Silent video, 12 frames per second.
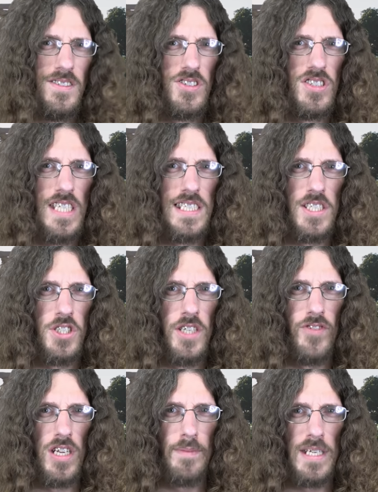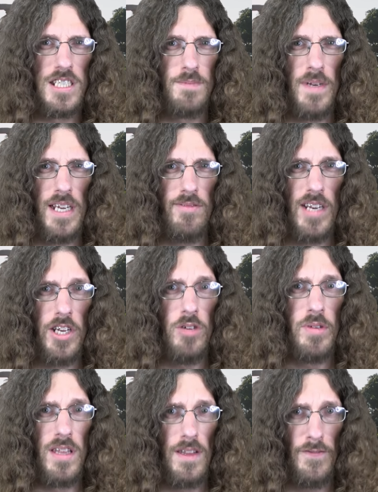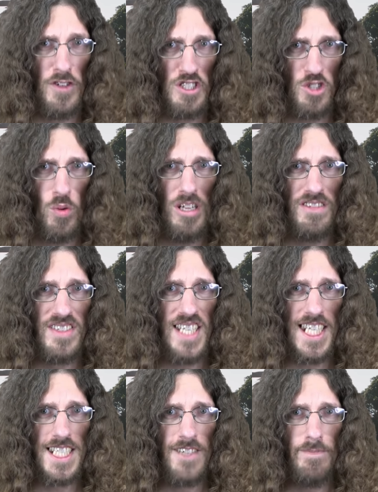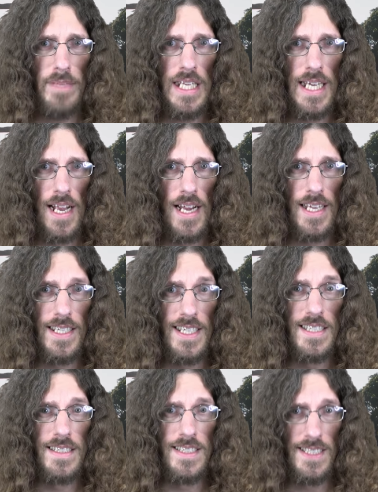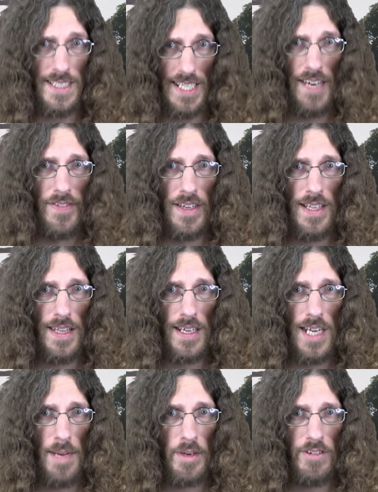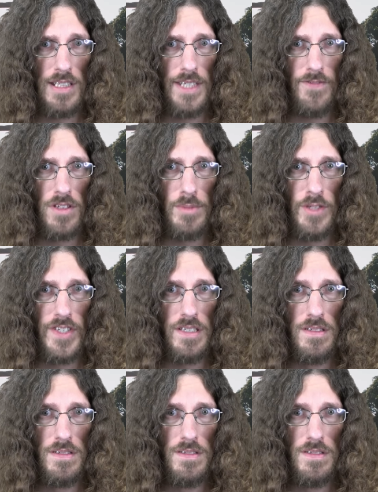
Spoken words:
Just sends a shiver down my spine when I know within the first 12 seconds of meeting a guy, he is definitely the comic relief for the movie.